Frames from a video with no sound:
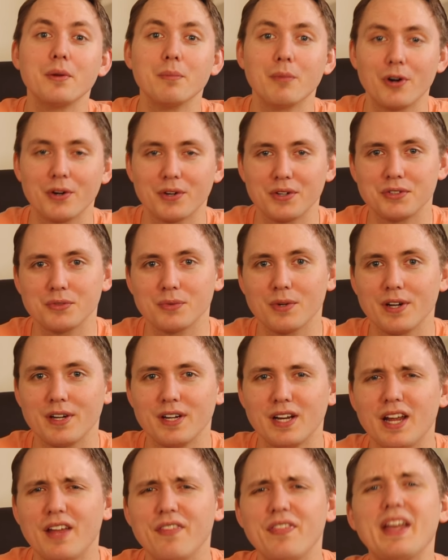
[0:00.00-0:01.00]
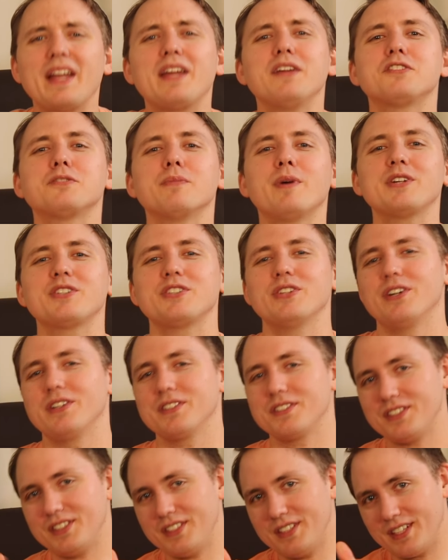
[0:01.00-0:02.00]
market's right? Thank you so much, and I'll
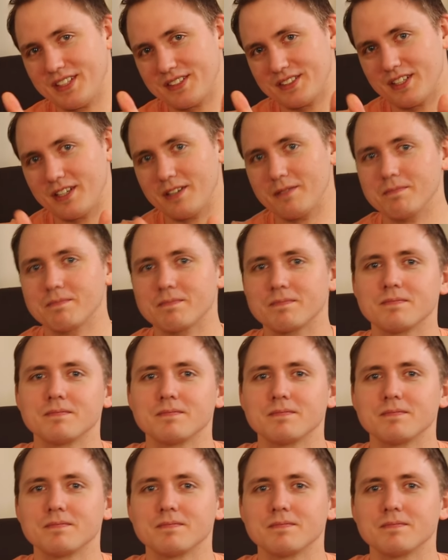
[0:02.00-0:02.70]
see you next time.